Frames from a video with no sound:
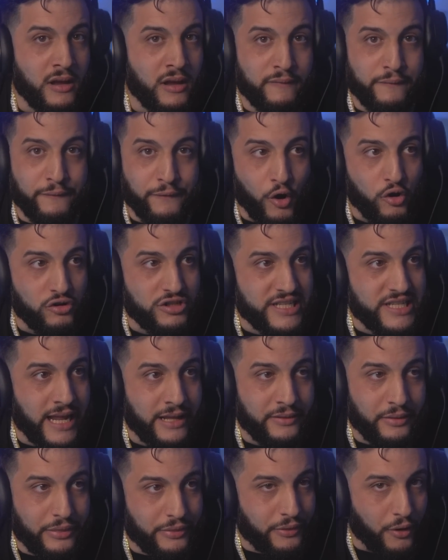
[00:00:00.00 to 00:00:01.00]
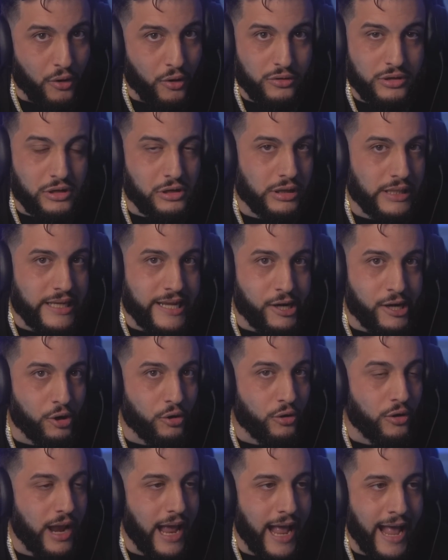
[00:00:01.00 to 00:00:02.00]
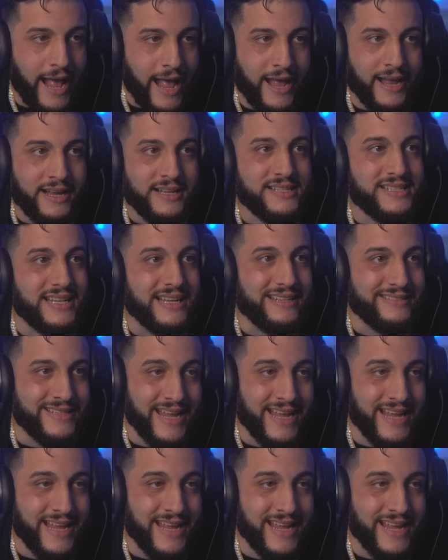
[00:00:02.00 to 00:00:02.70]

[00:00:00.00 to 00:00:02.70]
First and third, clear as